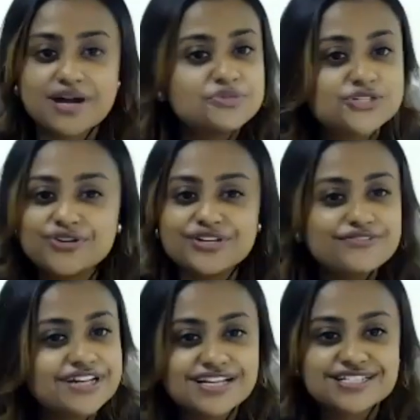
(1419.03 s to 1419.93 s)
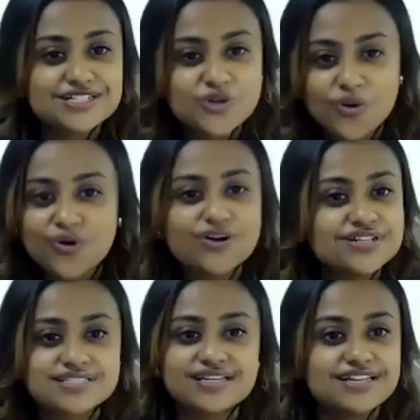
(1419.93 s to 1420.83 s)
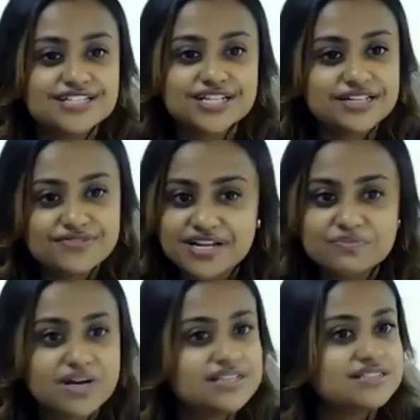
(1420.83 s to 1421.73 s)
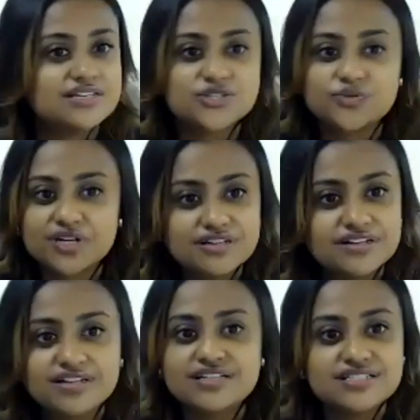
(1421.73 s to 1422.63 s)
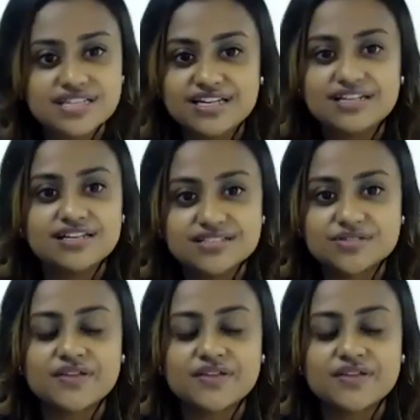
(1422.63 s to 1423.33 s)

I'm sure even at your stage and even at my stage, we are learning daily. So I